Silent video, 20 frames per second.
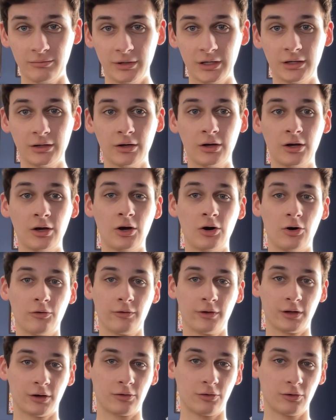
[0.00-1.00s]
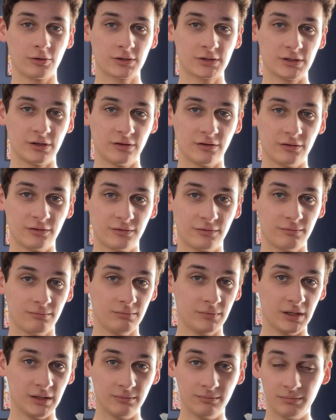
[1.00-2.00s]
me over the course of
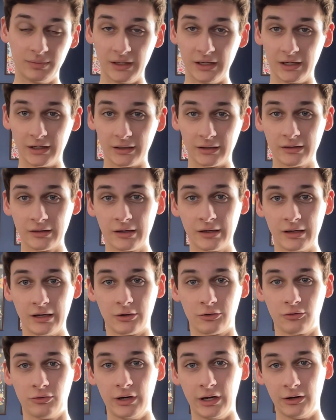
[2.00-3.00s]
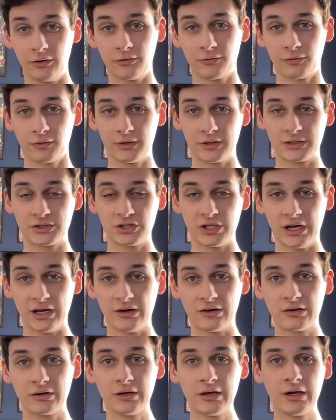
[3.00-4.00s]
me being a creator for this
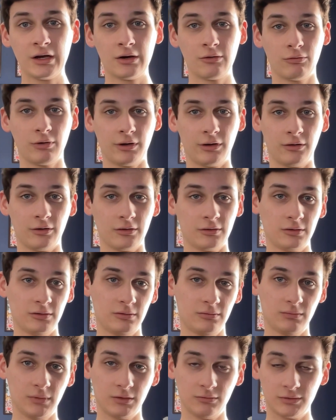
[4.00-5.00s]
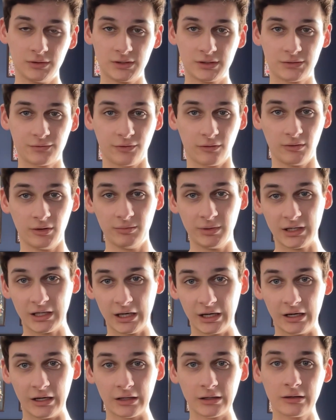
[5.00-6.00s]
channel, whether it was from the
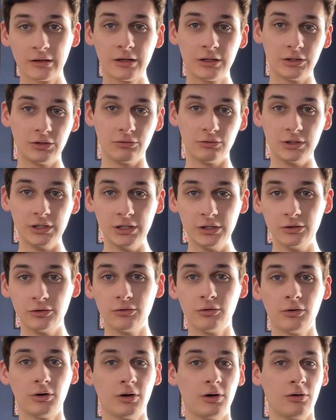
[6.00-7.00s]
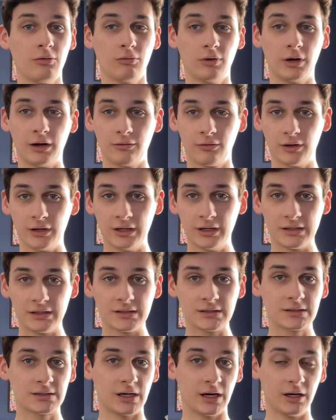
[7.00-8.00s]
beginning, you're new, whatever it
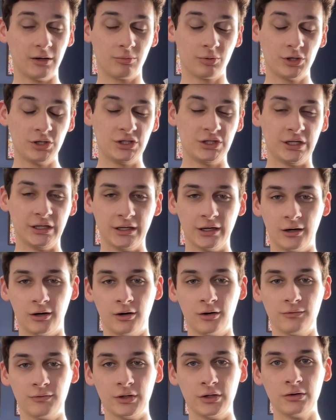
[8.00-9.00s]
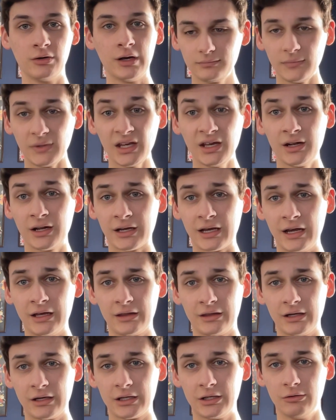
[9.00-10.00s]
is, I appreciate all of you, and I can't
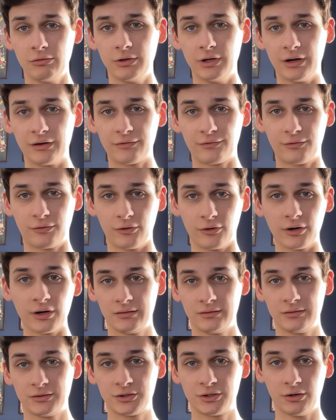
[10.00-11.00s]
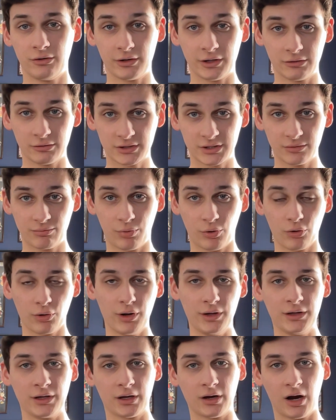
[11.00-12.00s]
thank you enough for showing your support
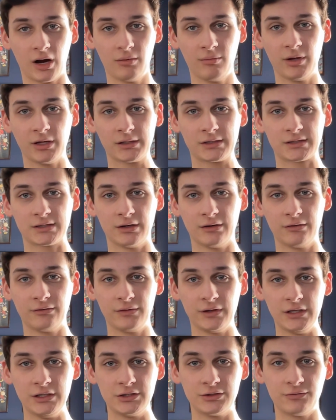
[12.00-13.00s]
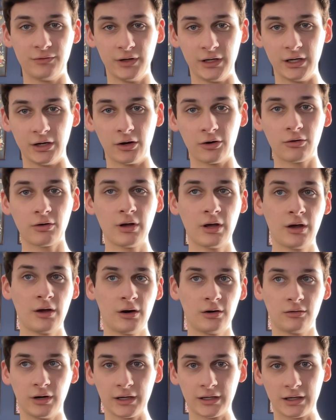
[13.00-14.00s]
in the comments of each video,
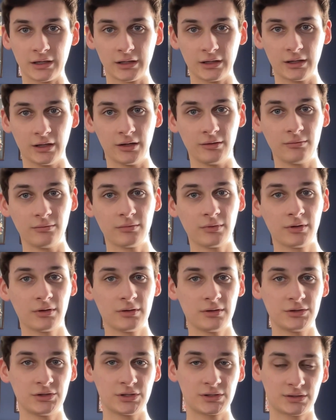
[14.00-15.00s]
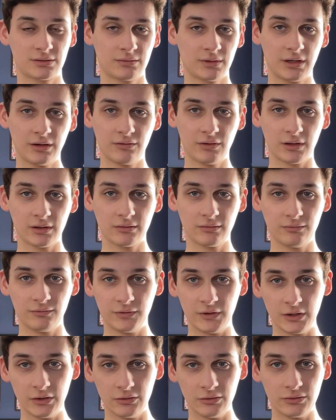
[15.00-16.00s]
liking them, just giving
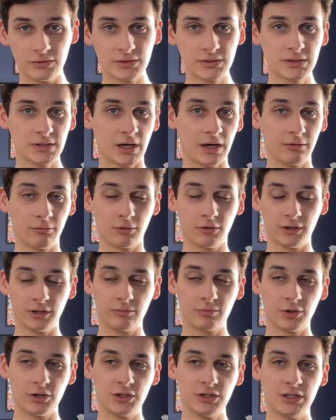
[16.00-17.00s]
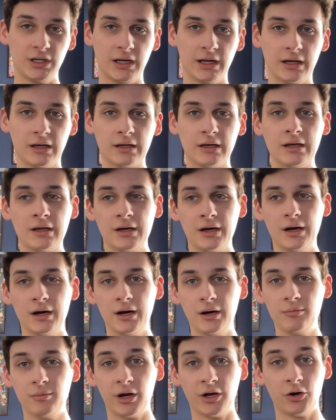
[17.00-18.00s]
views. I really appreciate it.
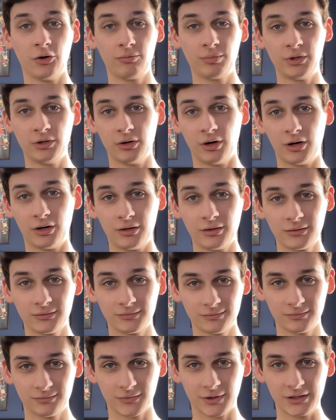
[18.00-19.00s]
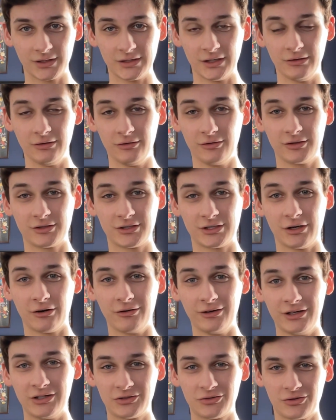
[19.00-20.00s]
I hope you all continue to share an
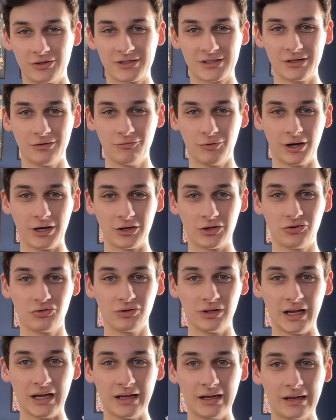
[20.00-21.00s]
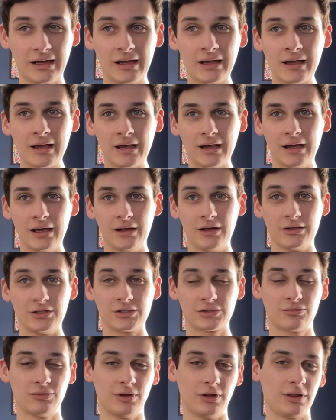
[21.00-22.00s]
interest in what I create, and I
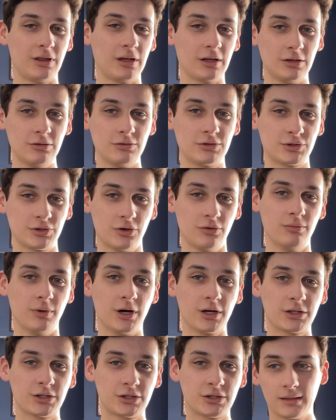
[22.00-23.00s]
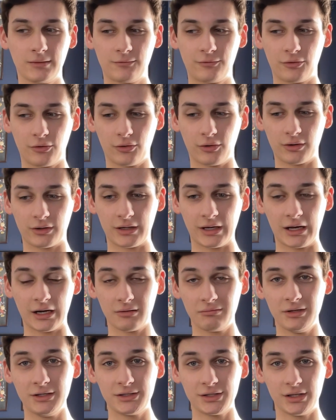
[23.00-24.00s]
just want to thank you so much for getting
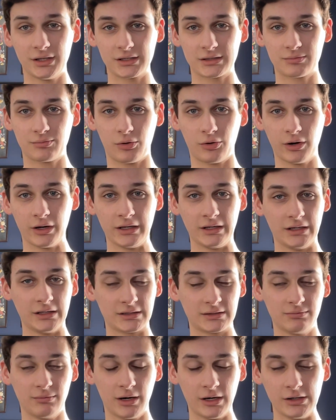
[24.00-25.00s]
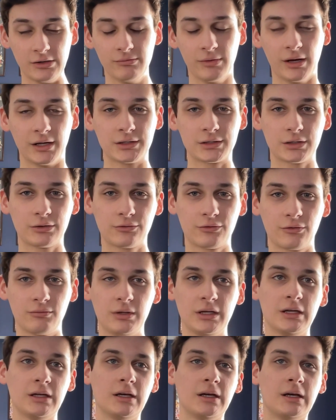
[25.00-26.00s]
me to this point. It's monumental for me,